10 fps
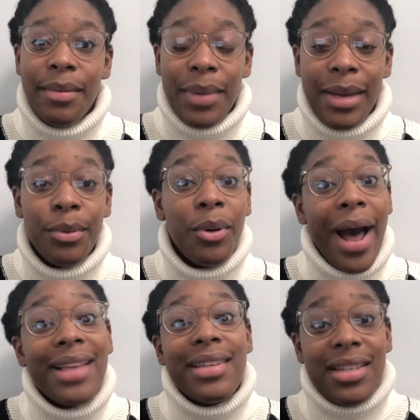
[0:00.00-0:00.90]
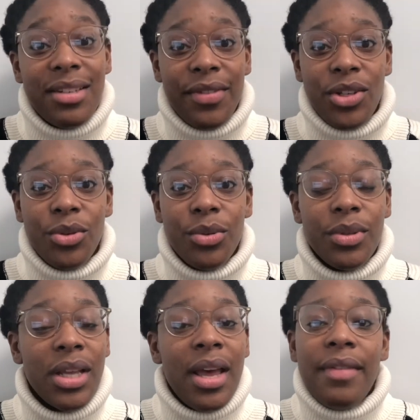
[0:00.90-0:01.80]
people as
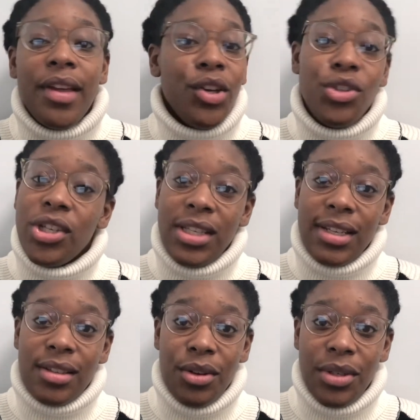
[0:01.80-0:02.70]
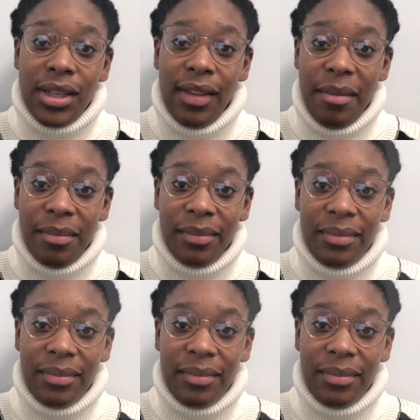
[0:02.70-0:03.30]
individuals, then you're just excluding them.